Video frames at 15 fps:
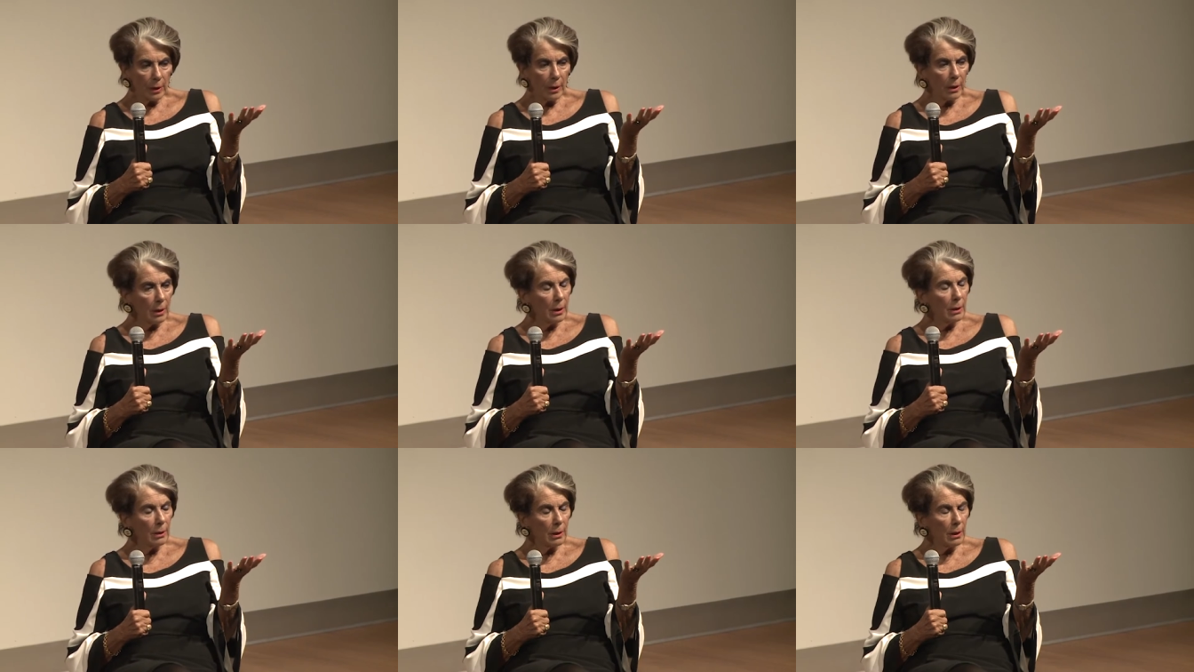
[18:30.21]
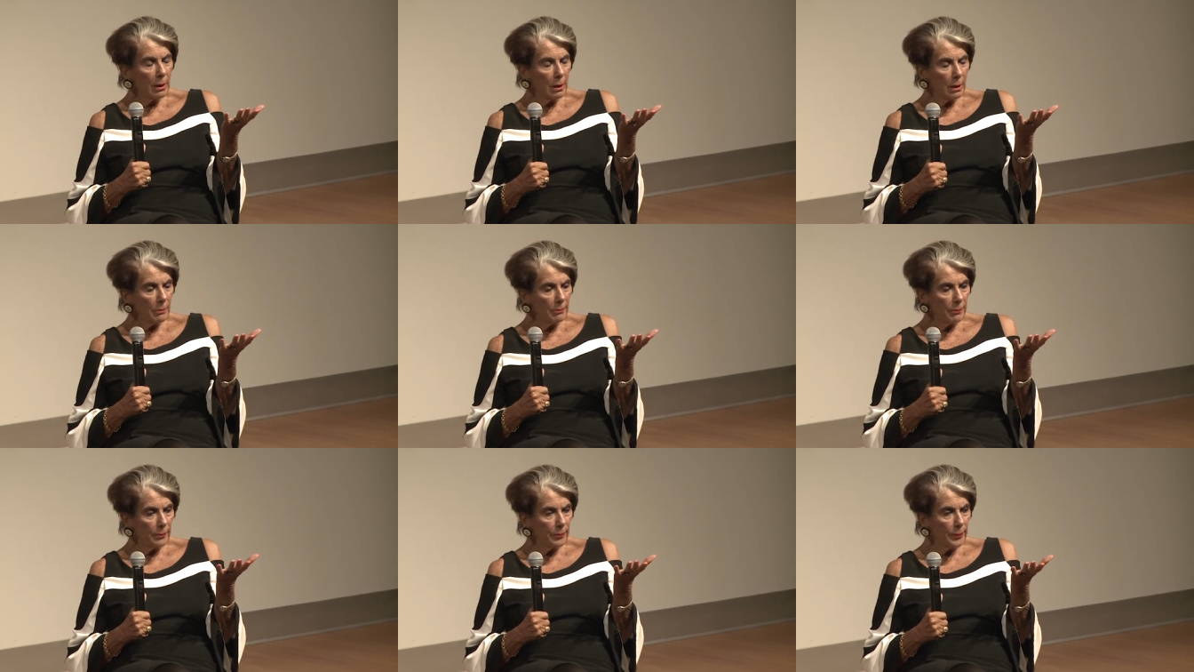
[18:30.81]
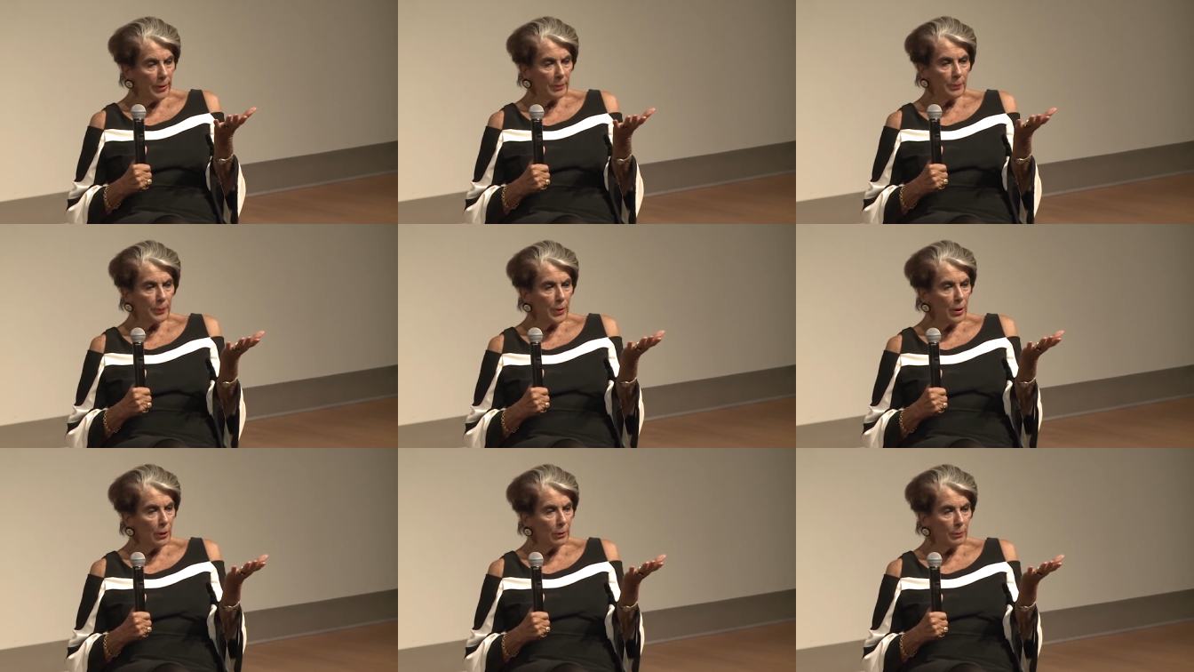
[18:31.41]
a bit
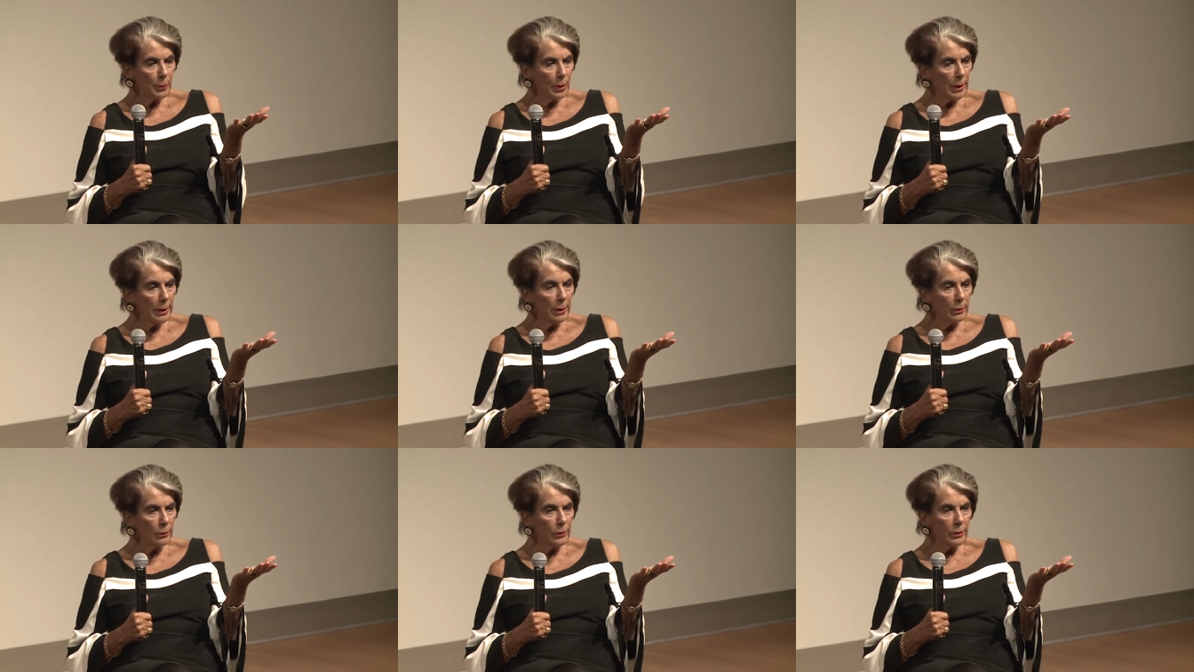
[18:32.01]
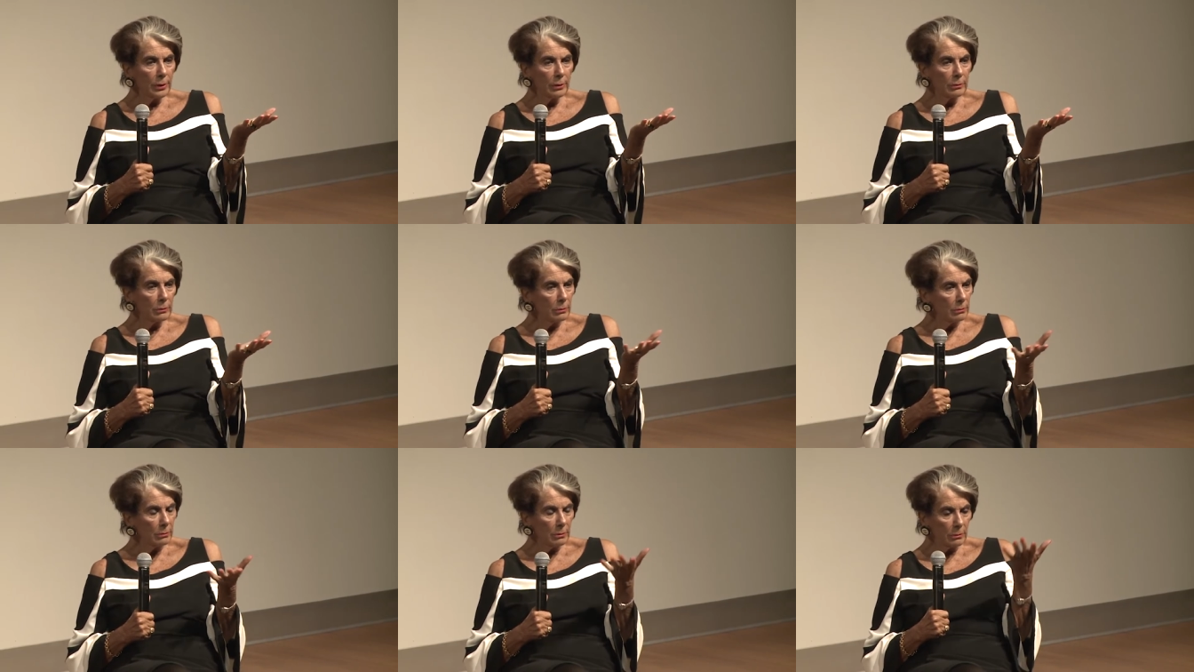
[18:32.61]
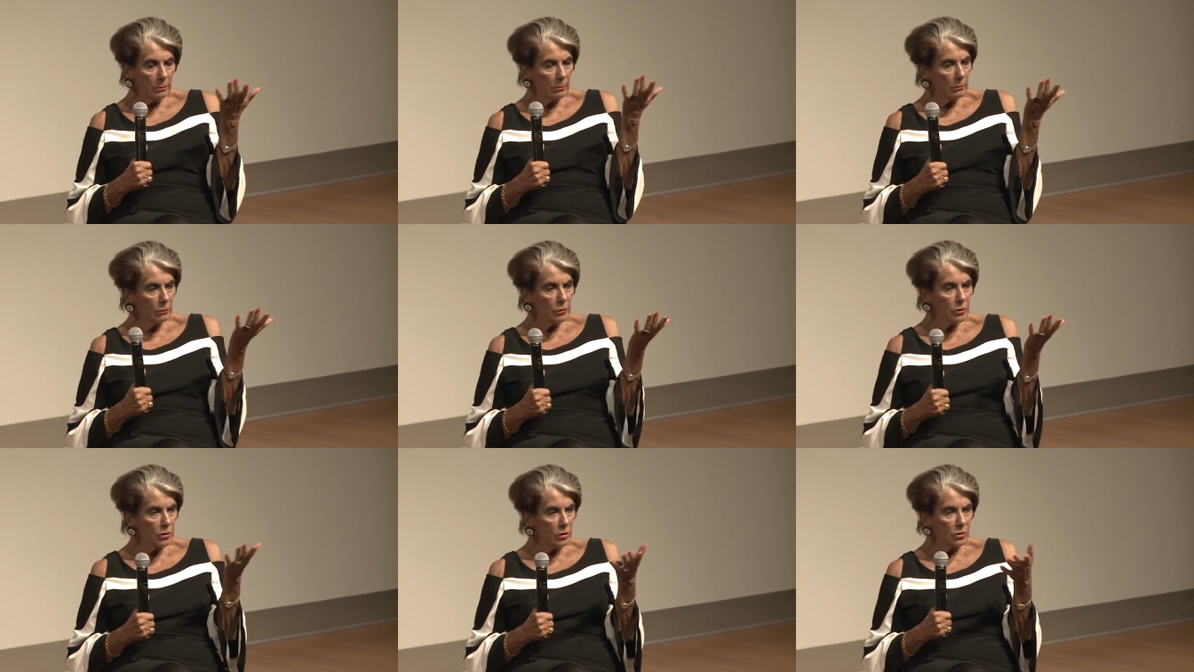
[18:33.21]
part player that
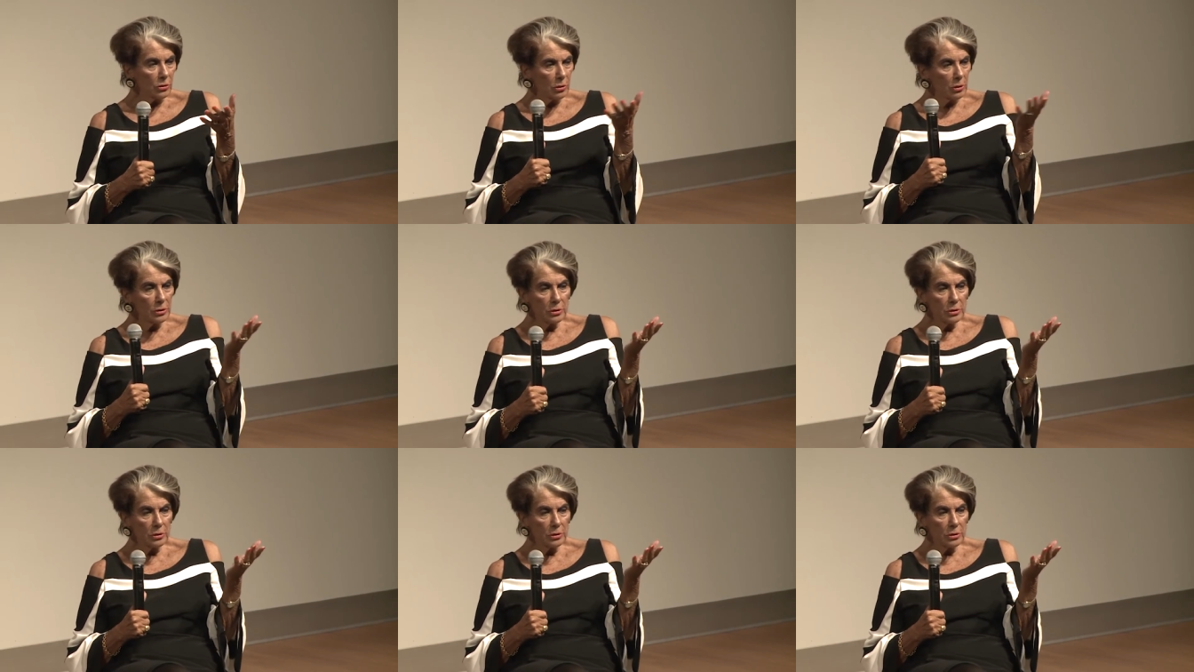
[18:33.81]
was just going to